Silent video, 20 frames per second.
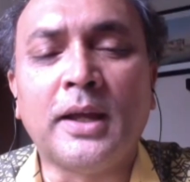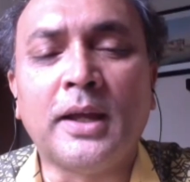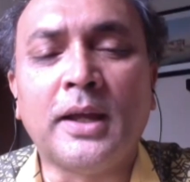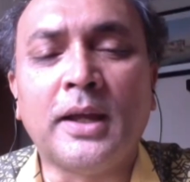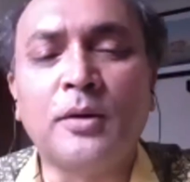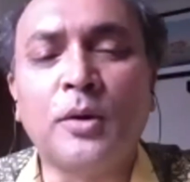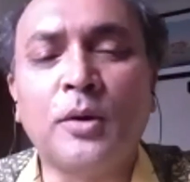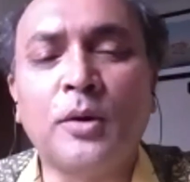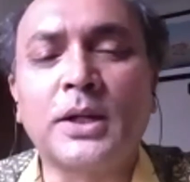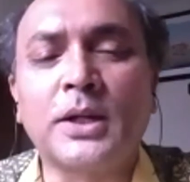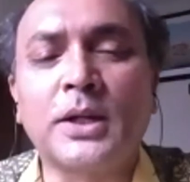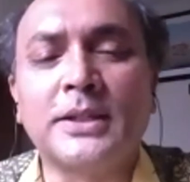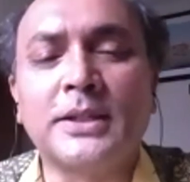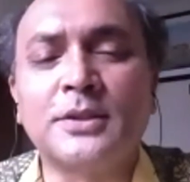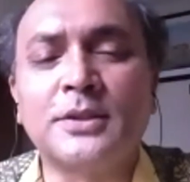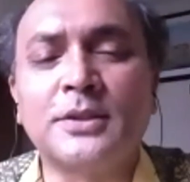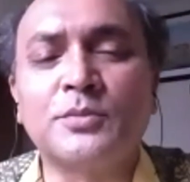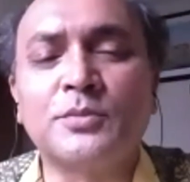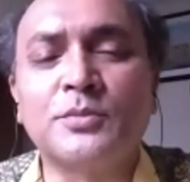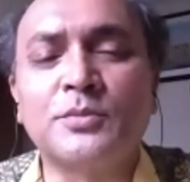
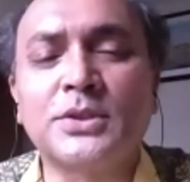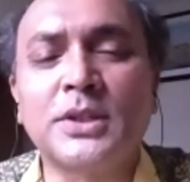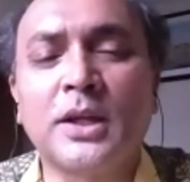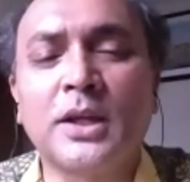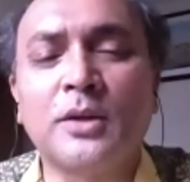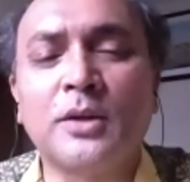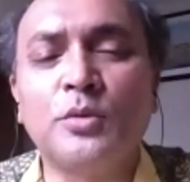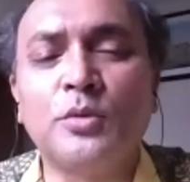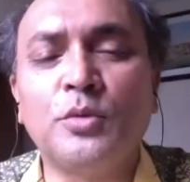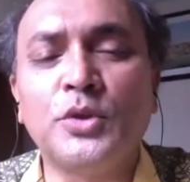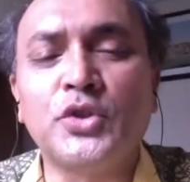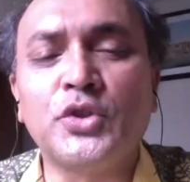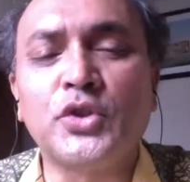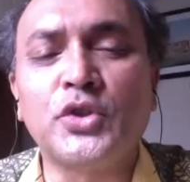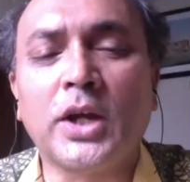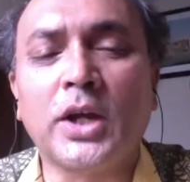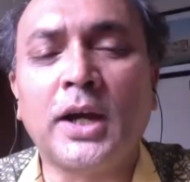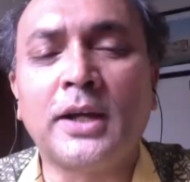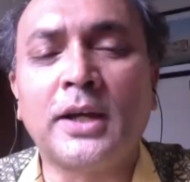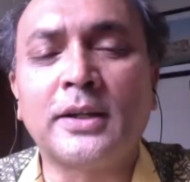organisms which
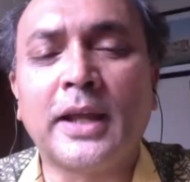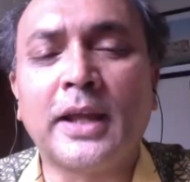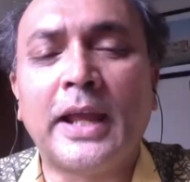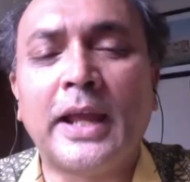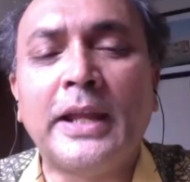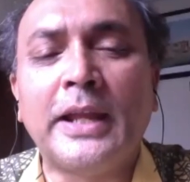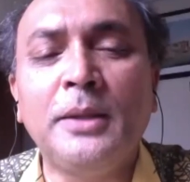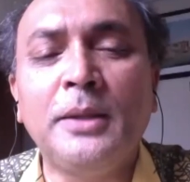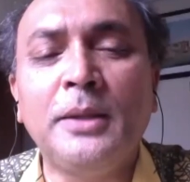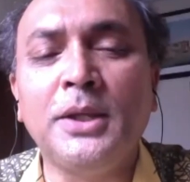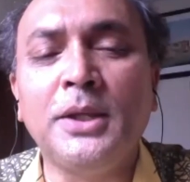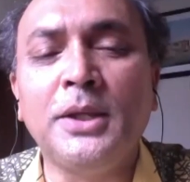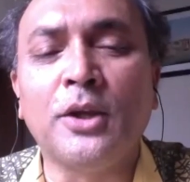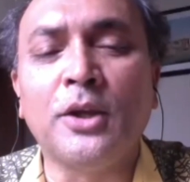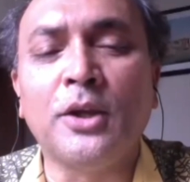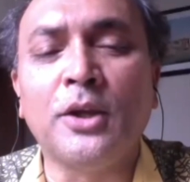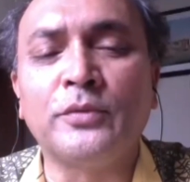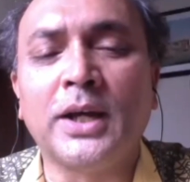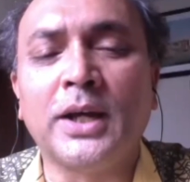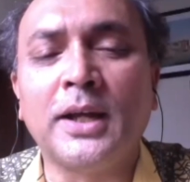are enemy of
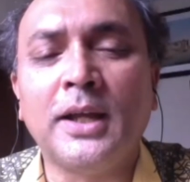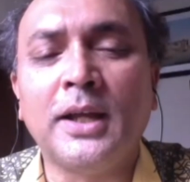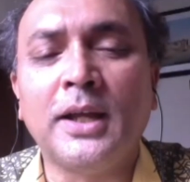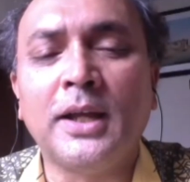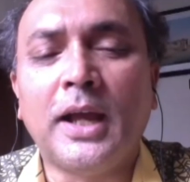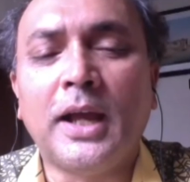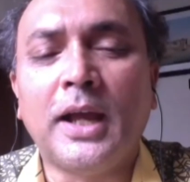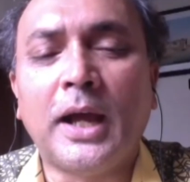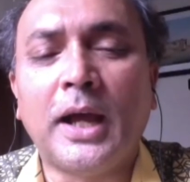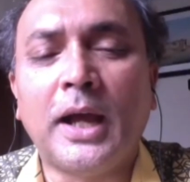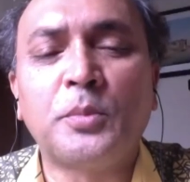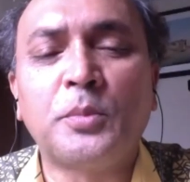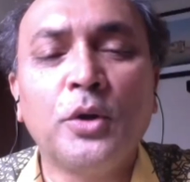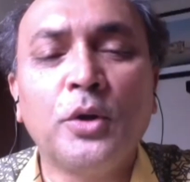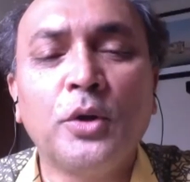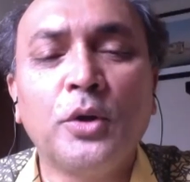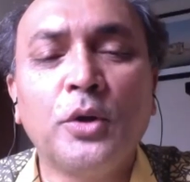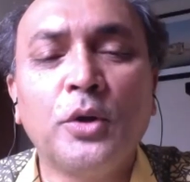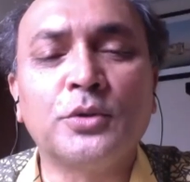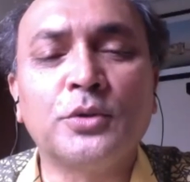the
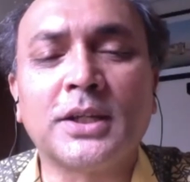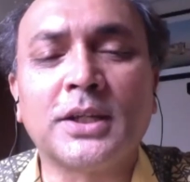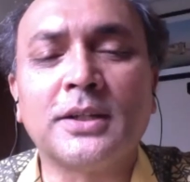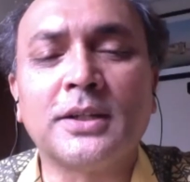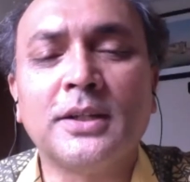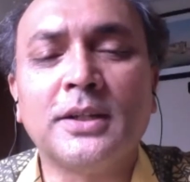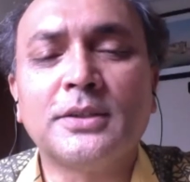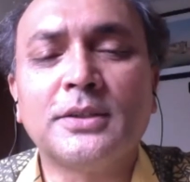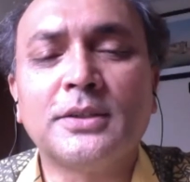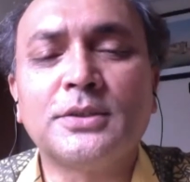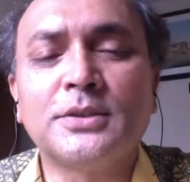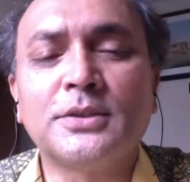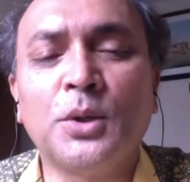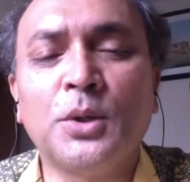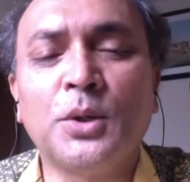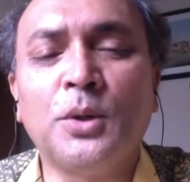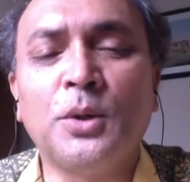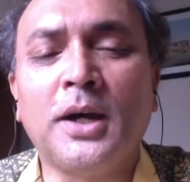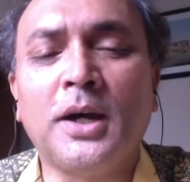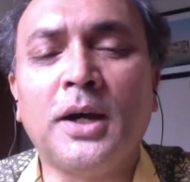producer.
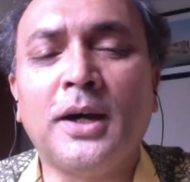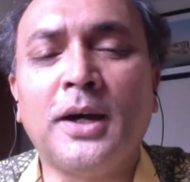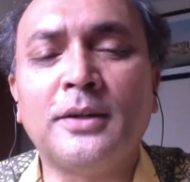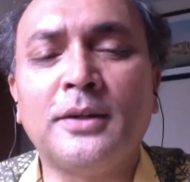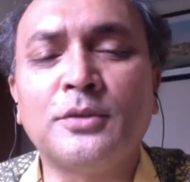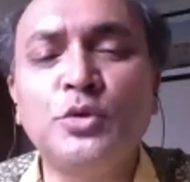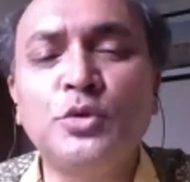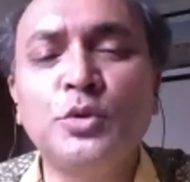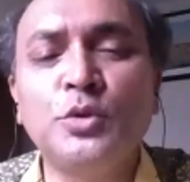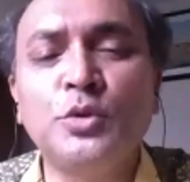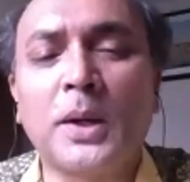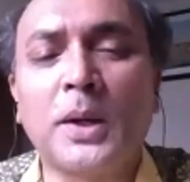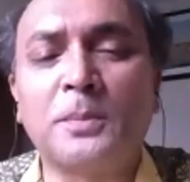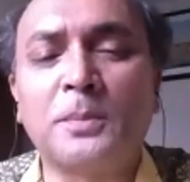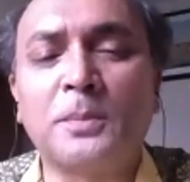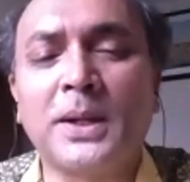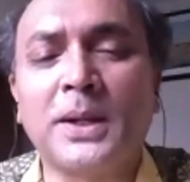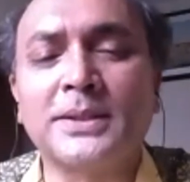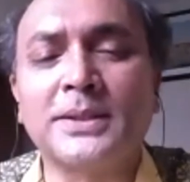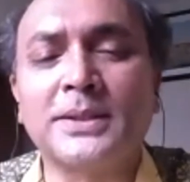So two
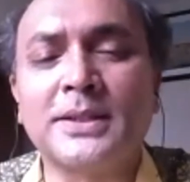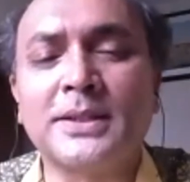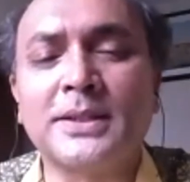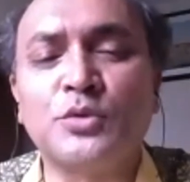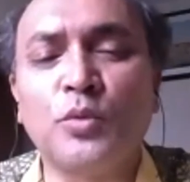purposes,